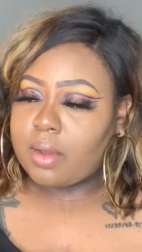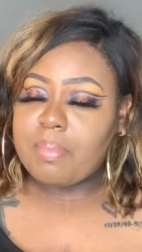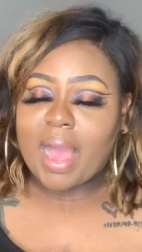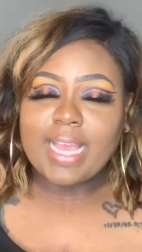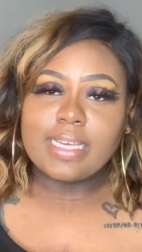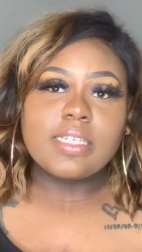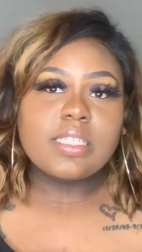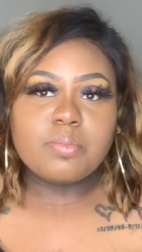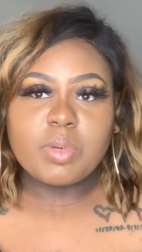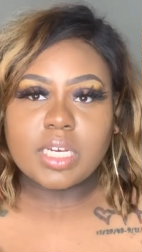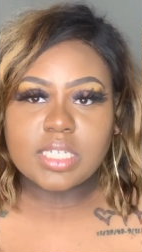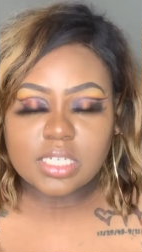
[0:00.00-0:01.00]
a bias
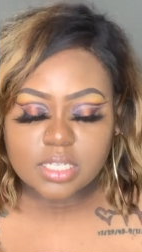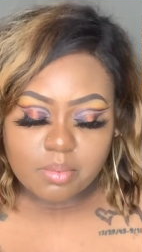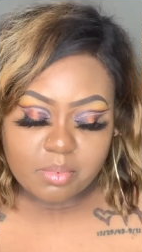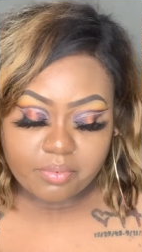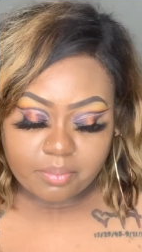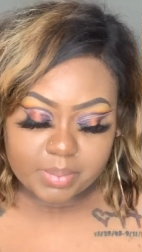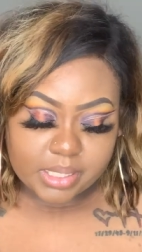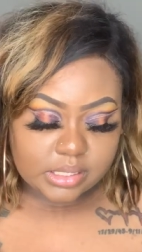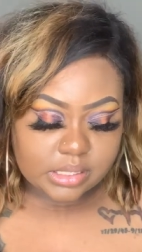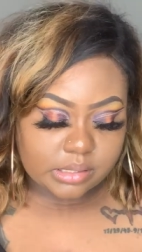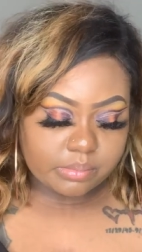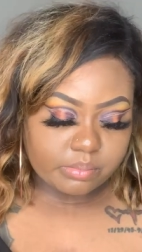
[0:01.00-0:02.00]
because it's coming from
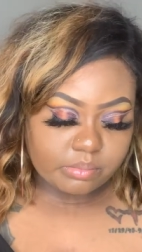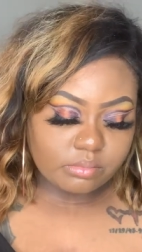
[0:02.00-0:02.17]
Issa.